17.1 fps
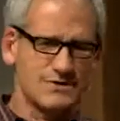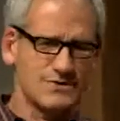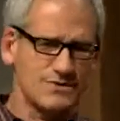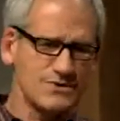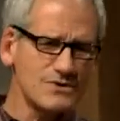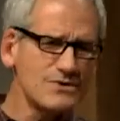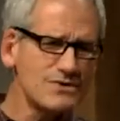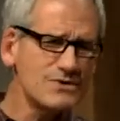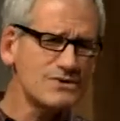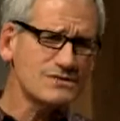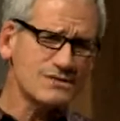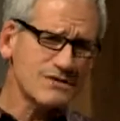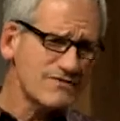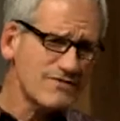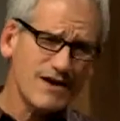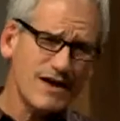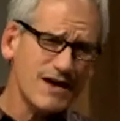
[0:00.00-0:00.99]

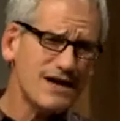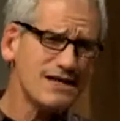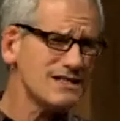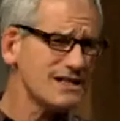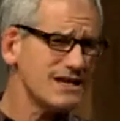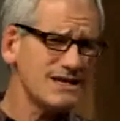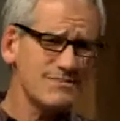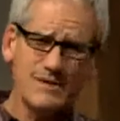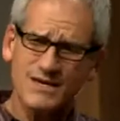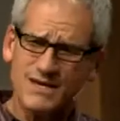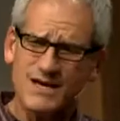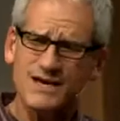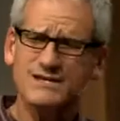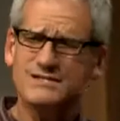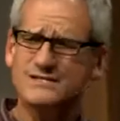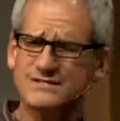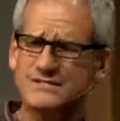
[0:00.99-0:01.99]
crucified, lay
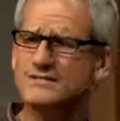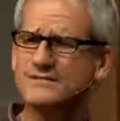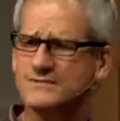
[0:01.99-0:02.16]
behind us.